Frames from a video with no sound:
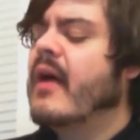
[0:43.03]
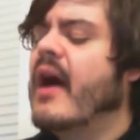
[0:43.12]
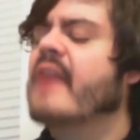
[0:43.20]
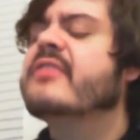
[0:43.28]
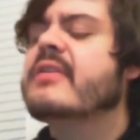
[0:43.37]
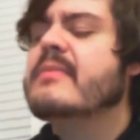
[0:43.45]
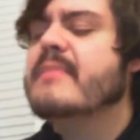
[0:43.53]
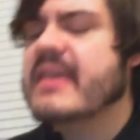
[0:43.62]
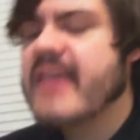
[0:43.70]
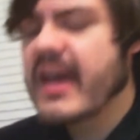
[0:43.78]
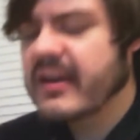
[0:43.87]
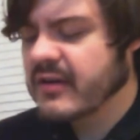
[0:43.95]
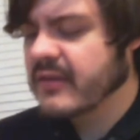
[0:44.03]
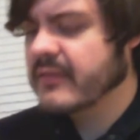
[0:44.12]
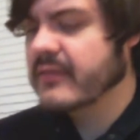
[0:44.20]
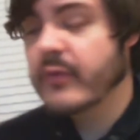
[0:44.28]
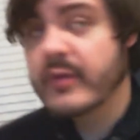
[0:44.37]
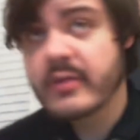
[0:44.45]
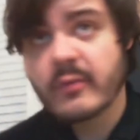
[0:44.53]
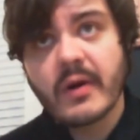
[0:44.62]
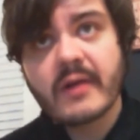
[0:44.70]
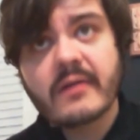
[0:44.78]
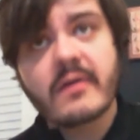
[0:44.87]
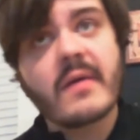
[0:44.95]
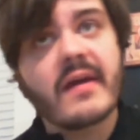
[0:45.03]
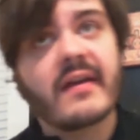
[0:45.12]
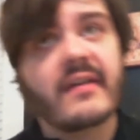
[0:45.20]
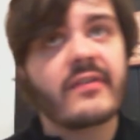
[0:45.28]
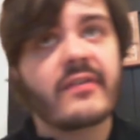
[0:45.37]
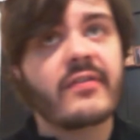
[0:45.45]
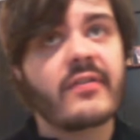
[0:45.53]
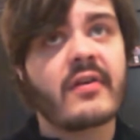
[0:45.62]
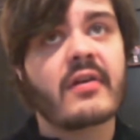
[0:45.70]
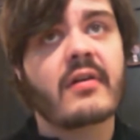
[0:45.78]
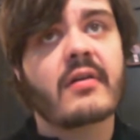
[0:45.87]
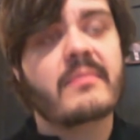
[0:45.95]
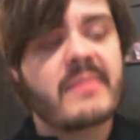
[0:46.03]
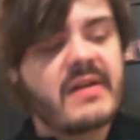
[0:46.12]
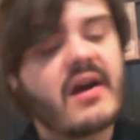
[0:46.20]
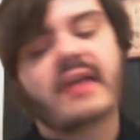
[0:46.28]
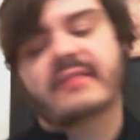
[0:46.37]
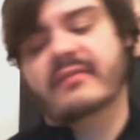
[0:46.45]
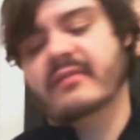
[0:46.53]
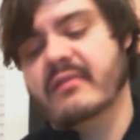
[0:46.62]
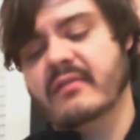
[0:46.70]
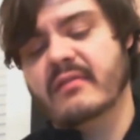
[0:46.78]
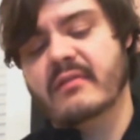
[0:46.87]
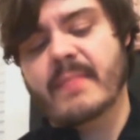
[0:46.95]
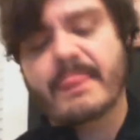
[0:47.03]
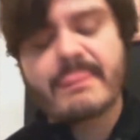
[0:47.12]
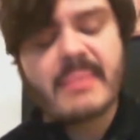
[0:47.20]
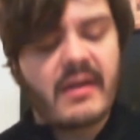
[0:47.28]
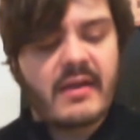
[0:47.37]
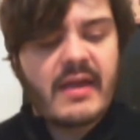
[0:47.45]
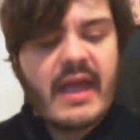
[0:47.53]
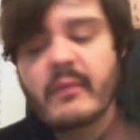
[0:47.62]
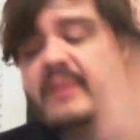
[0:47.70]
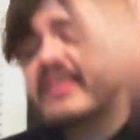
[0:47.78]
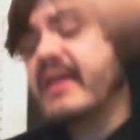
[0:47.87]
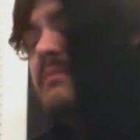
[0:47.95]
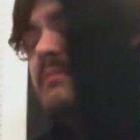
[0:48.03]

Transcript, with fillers: of the begetter for the one who is begotten. And what that